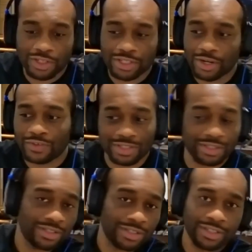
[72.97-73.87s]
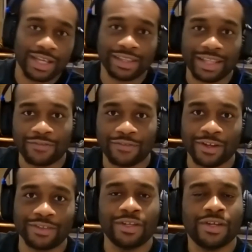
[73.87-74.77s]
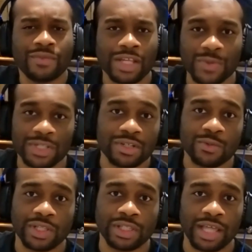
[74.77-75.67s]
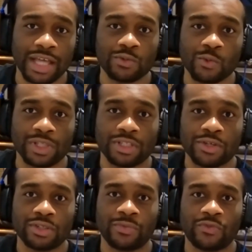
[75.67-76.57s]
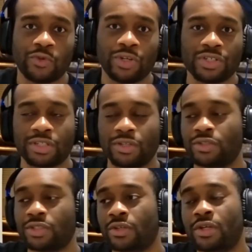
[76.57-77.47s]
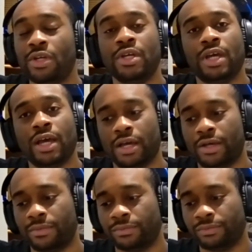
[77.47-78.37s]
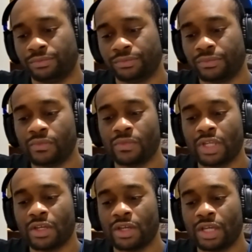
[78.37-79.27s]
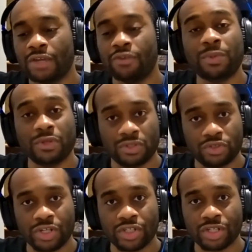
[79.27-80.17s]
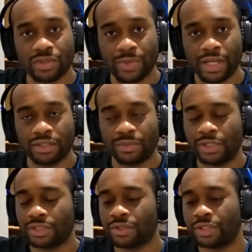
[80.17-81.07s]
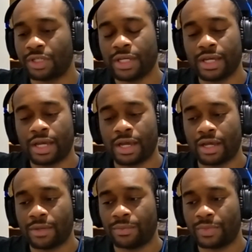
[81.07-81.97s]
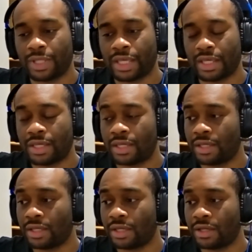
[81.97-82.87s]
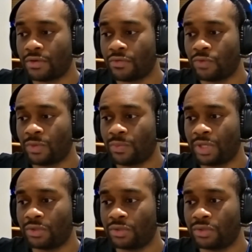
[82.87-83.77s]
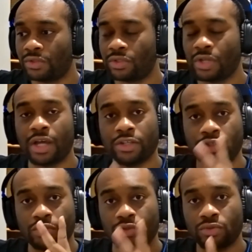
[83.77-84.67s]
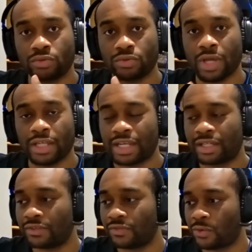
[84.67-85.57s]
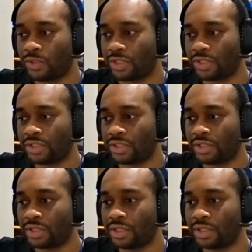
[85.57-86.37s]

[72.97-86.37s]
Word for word: your service. Get the F out. That's basically yeah. what that's what they told him four years ago. So um, he repealed the transgender ban in the military. Um, he repealed uh, two executive orders.